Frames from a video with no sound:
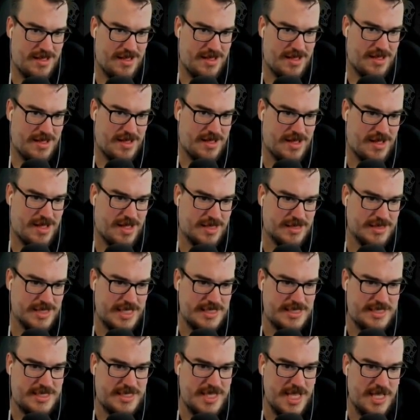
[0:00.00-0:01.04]
Uh,
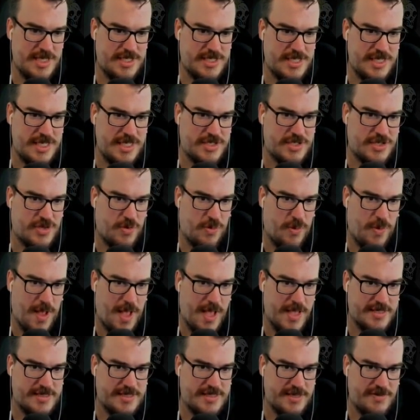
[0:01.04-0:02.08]
let's ditch these
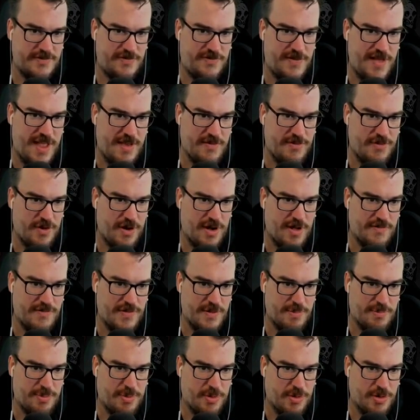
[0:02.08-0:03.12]
crests in favor of
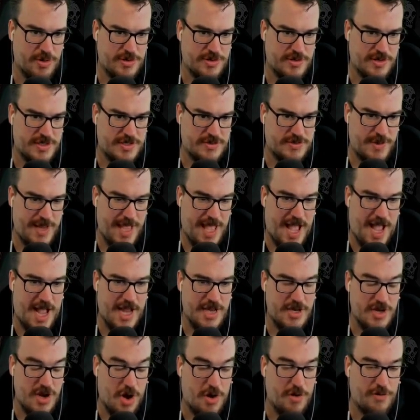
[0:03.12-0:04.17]
the portraits. We I
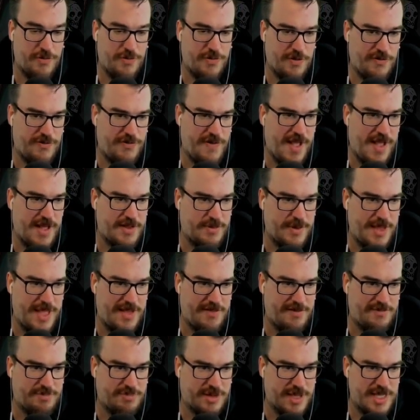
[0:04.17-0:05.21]
know for a fact we
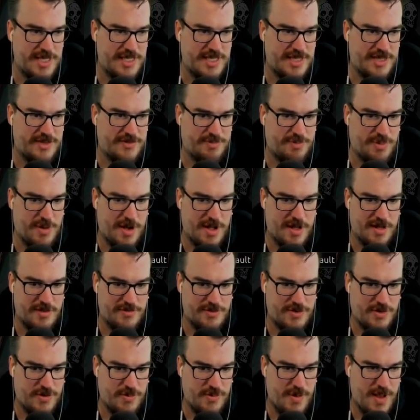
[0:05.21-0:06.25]
have plenty of,
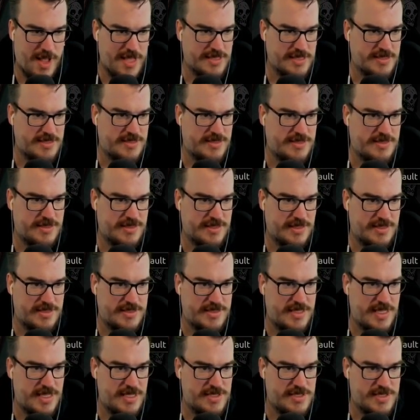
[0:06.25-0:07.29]
of crests, so let's
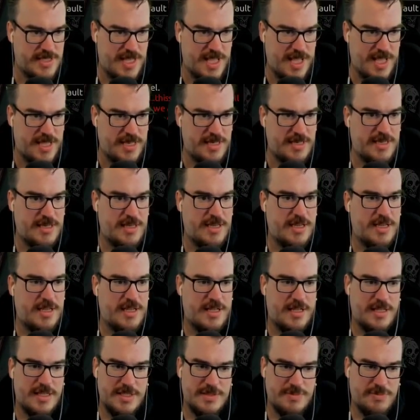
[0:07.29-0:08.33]
ditch that.
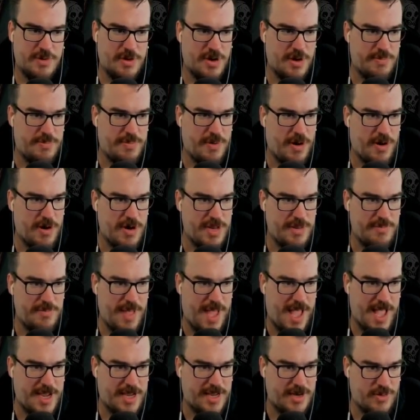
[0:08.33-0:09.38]
Put our party
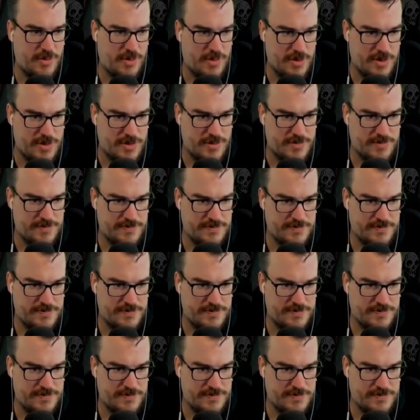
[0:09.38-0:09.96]
back in order.